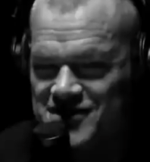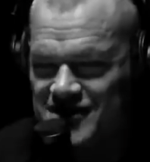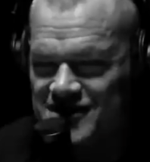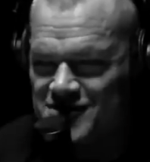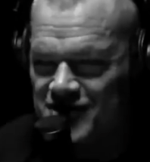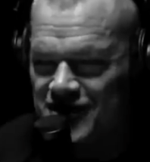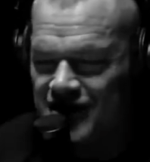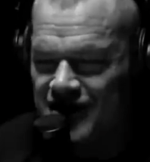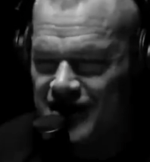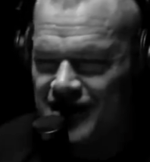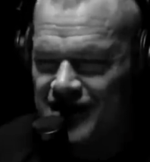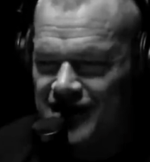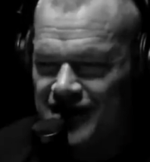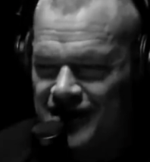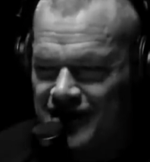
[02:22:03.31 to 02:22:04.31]
things where,
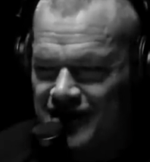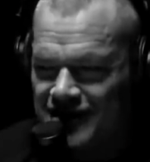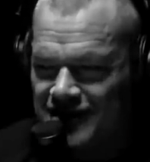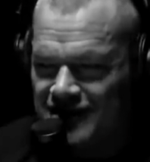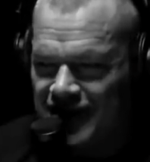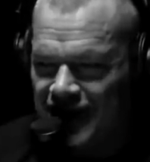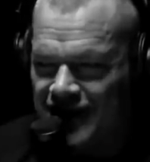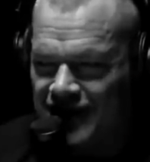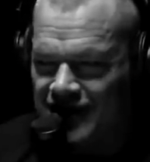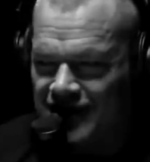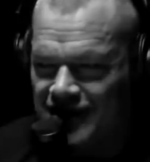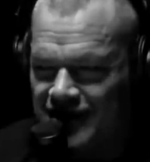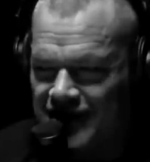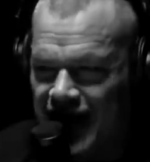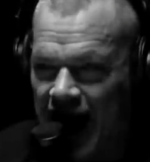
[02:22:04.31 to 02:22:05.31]
like, a,
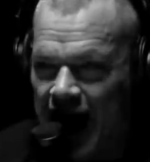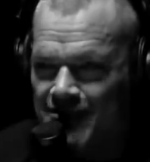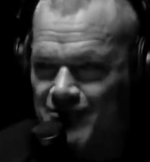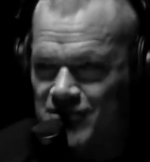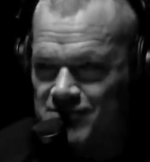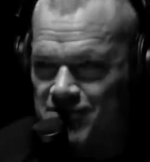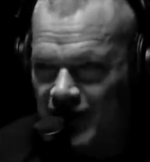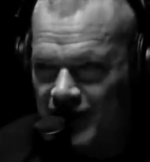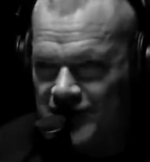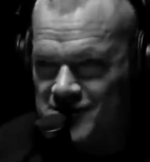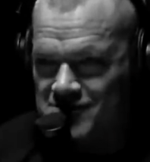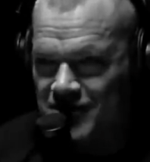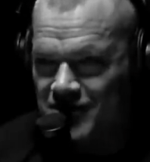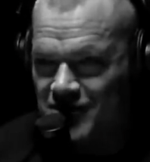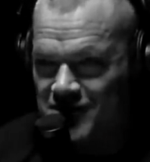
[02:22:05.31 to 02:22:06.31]
an apt
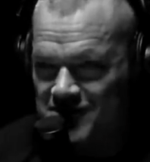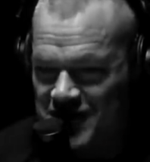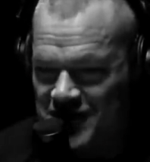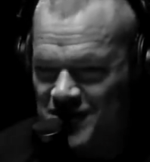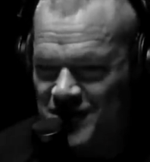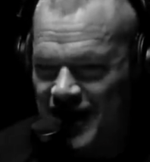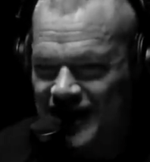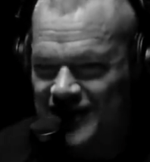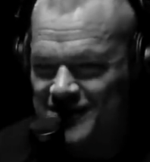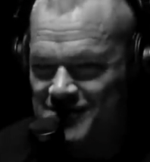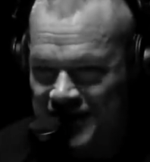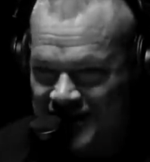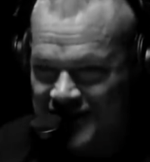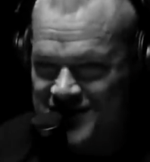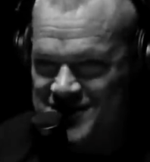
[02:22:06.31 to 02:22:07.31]
punishment would be you had to
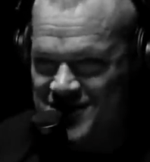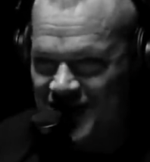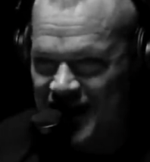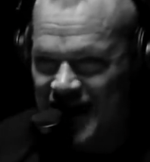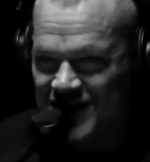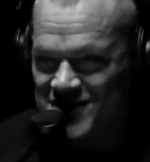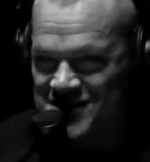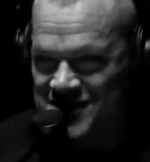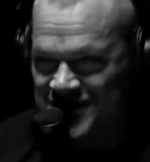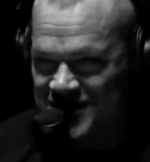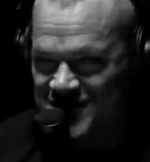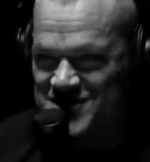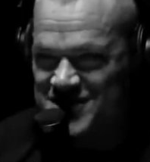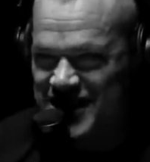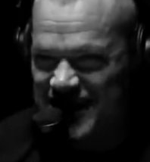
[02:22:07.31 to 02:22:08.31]
bring this to your house and
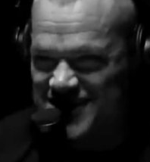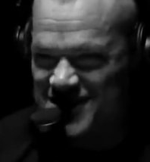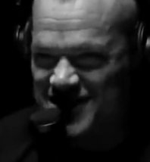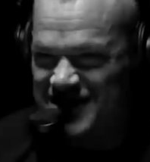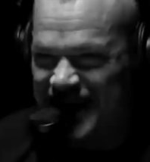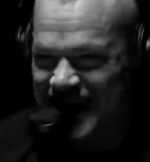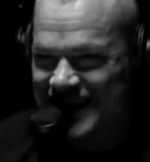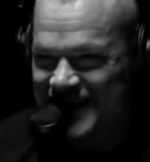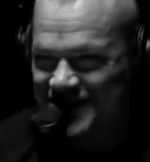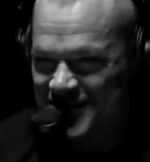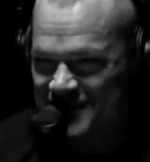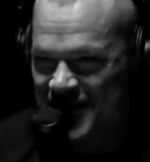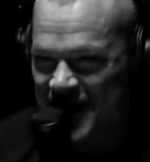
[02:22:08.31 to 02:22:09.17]
use it as your dining room